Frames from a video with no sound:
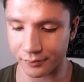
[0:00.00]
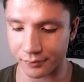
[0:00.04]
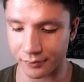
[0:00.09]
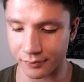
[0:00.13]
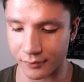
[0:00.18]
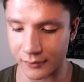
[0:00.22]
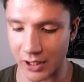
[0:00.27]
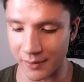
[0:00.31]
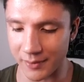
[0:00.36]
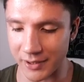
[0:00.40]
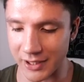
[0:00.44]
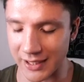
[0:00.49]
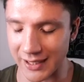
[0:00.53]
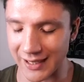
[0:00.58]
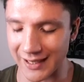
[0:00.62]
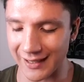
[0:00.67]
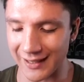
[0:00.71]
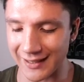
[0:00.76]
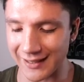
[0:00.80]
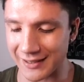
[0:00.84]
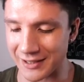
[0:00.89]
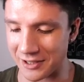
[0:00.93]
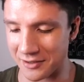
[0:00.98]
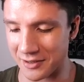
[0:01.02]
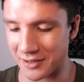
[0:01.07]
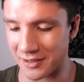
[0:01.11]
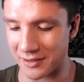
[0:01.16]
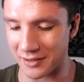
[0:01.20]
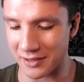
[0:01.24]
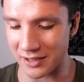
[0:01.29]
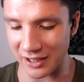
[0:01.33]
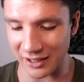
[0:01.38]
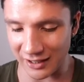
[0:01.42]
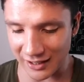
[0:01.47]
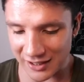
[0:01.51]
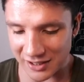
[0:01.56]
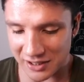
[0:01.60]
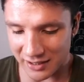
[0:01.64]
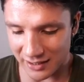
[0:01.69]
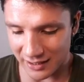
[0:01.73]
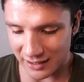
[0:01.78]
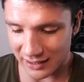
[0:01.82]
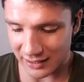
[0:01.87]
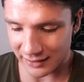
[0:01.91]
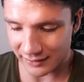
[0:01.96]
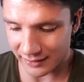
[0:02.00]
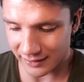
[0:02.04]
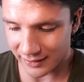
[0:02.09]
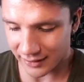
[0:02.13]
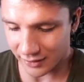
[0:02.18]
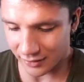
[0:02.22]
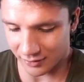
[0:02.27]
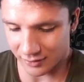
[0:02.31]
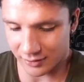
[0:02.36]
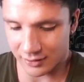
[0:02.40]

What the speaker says: I mean, I like it. I like it. I like the deal.